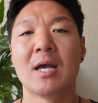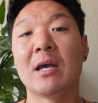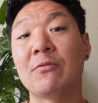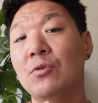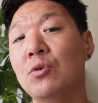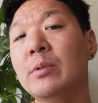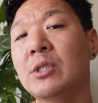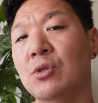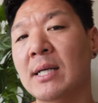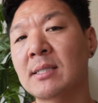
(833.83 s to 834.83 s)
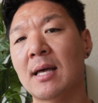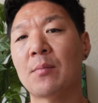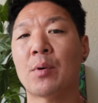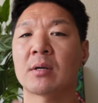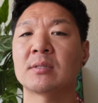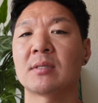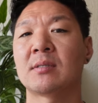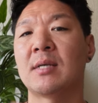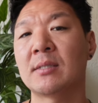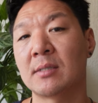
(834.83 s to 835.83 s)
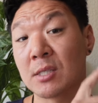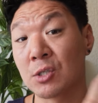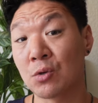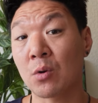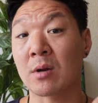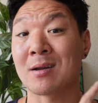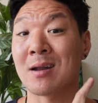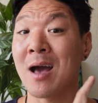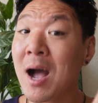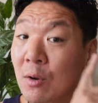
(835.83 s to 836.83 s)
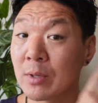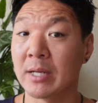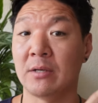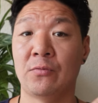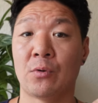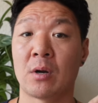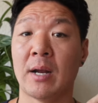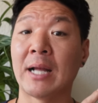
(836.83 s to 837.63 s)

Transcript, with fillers: If you address that part of success that you're not ready for